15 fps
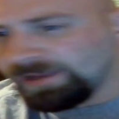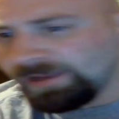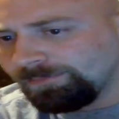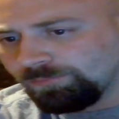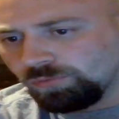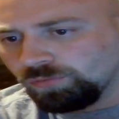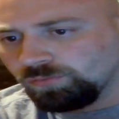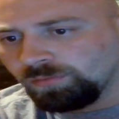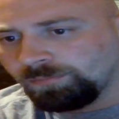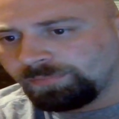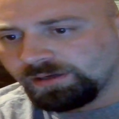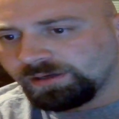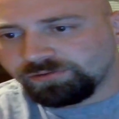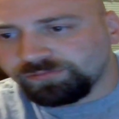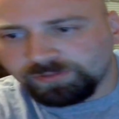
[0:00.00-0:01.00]
Gable would
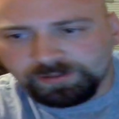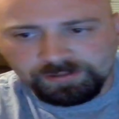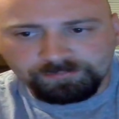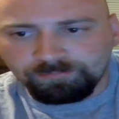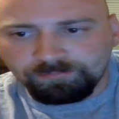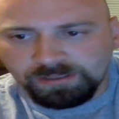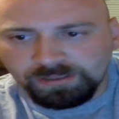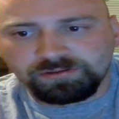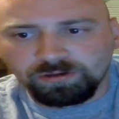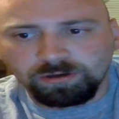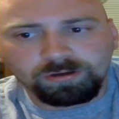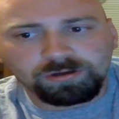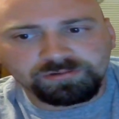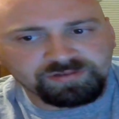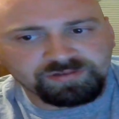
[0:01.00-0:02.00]
be a great
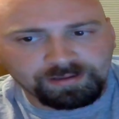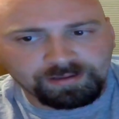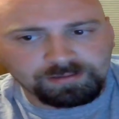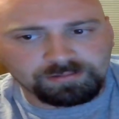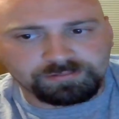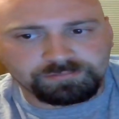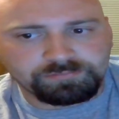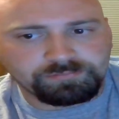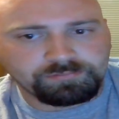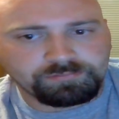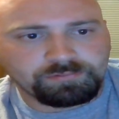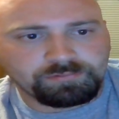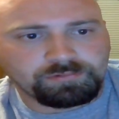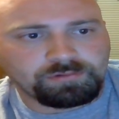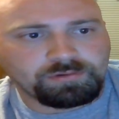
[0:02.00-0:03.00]
mid-card talent.
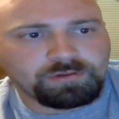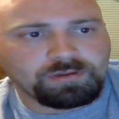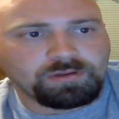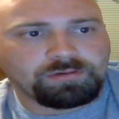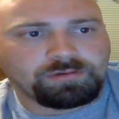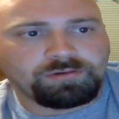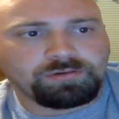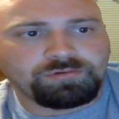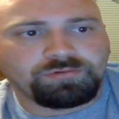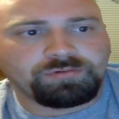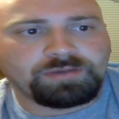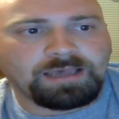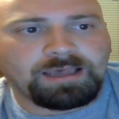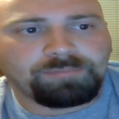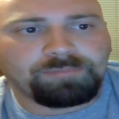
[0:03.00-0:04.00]
You
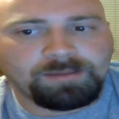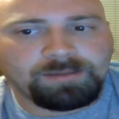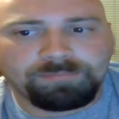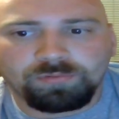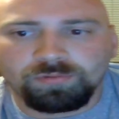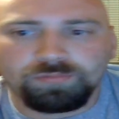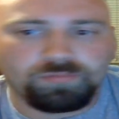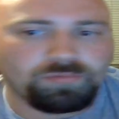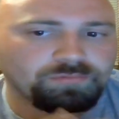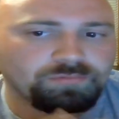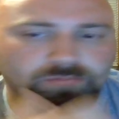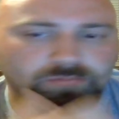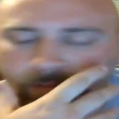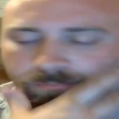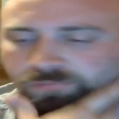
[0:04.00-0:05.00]
got people,
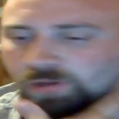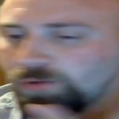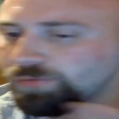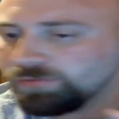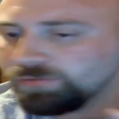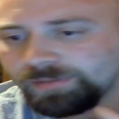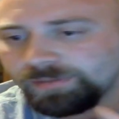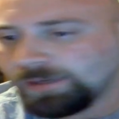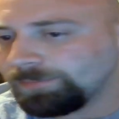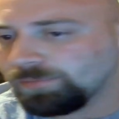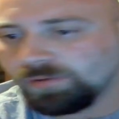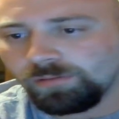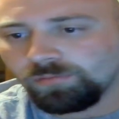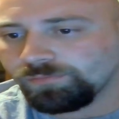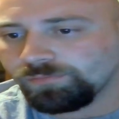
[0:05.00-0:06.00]
and I know there's
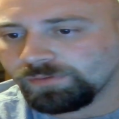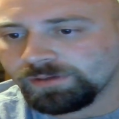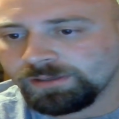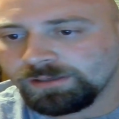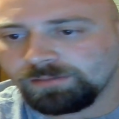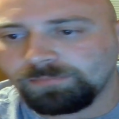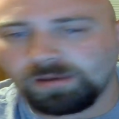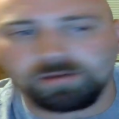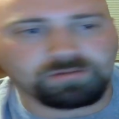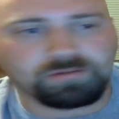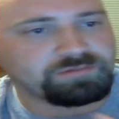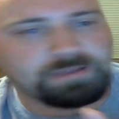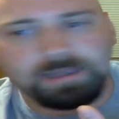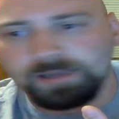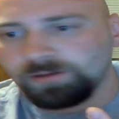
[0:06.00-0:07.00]
people that we're forgetting about
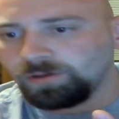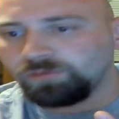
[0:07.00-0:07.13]
because God